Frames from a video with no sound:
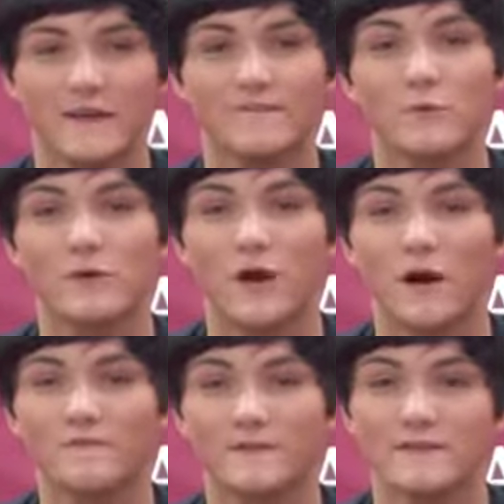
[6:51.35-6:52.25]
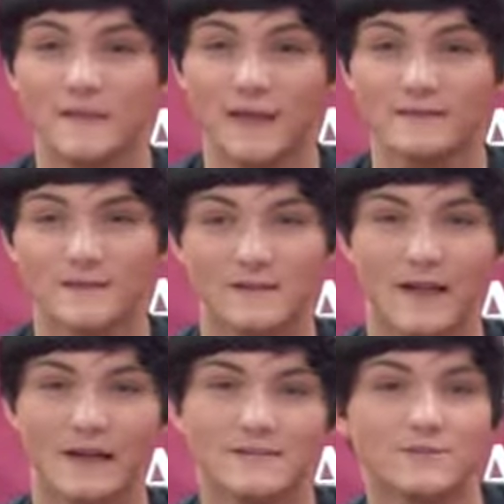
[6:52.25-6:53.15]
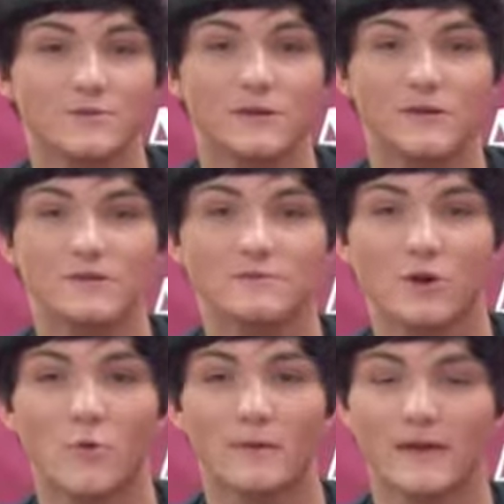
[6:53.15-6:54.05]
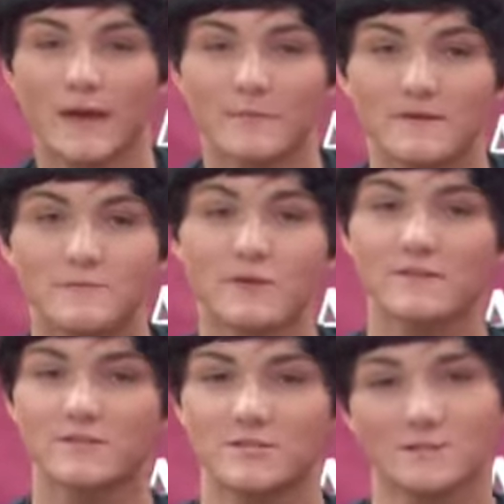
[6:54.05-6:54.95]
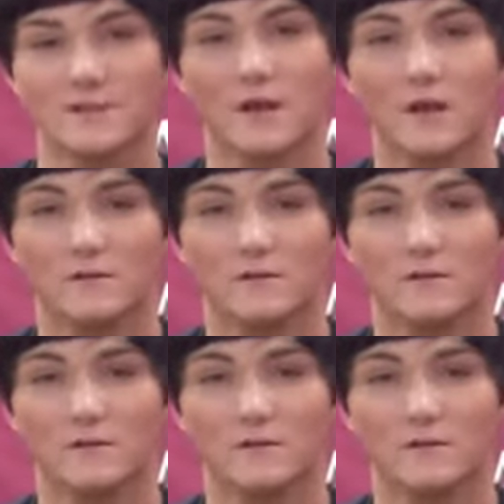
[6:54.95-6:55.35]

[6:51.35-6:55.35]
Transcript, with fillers: If you are often late to class, you can lose open campus privileges.